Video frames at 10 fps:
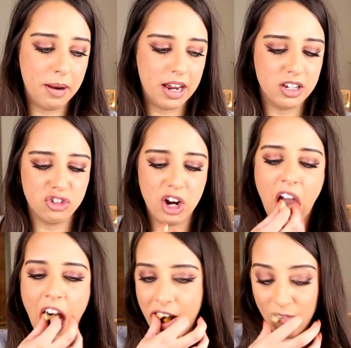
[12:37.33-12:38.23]

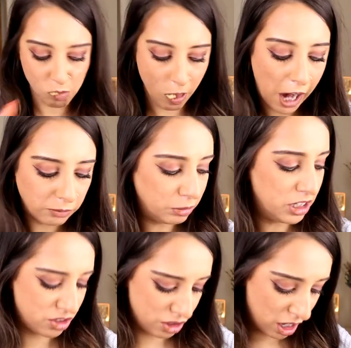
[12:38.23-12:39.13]
pastry,
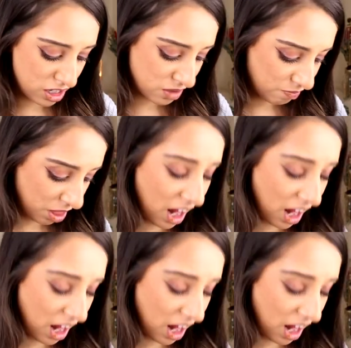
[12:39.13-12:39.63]
but it's nice.